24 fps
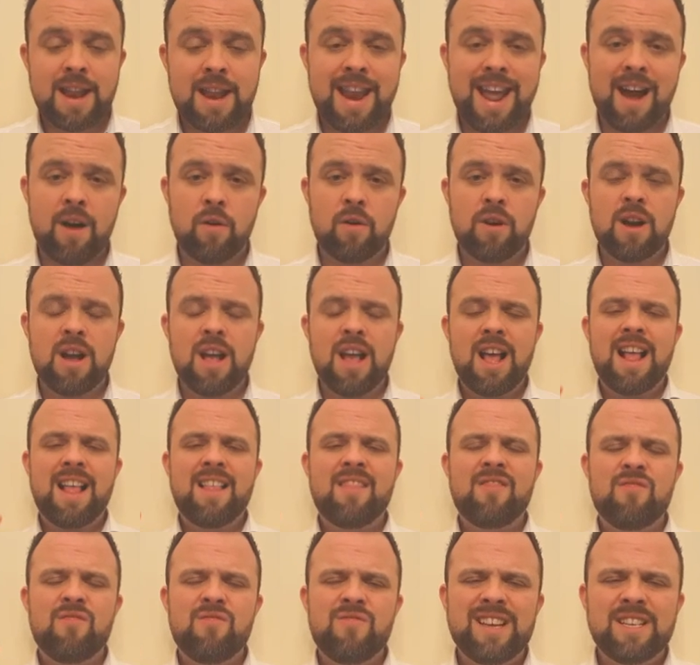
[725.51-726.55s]
Now,
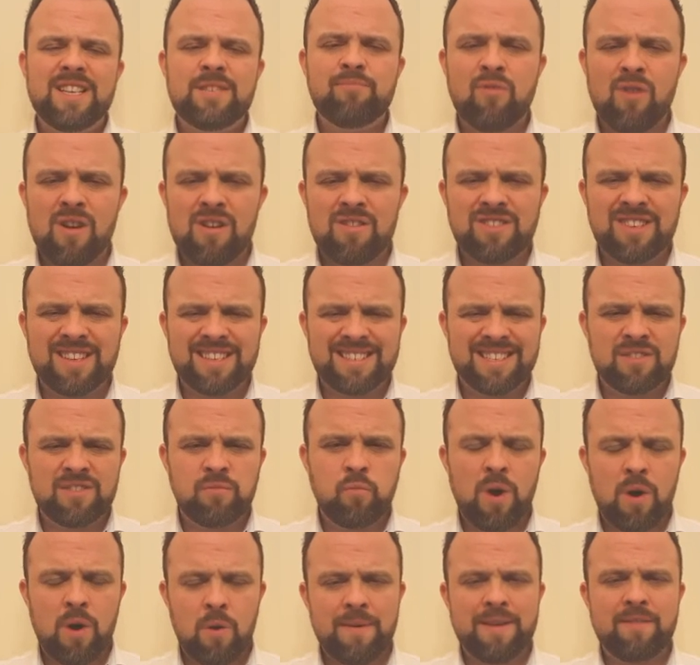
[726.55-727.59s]
these
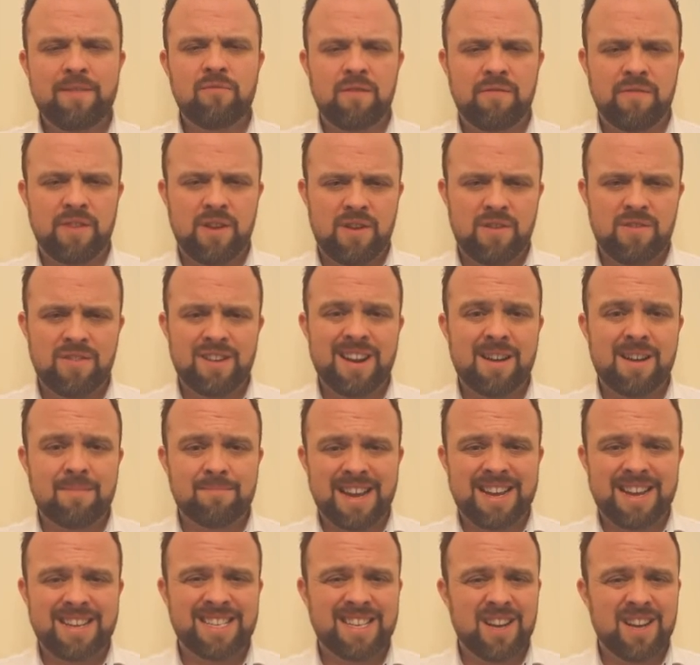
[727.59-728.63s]
processes will be reviewed and
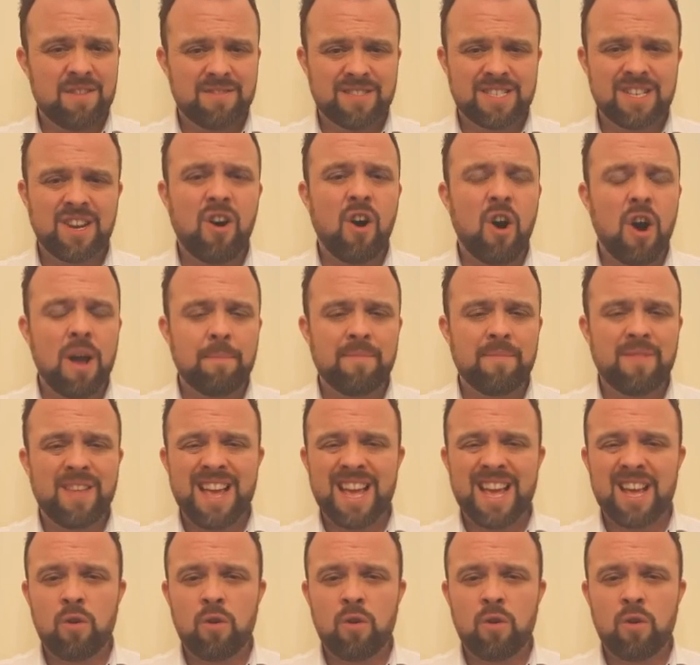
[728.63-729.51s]
updated over time,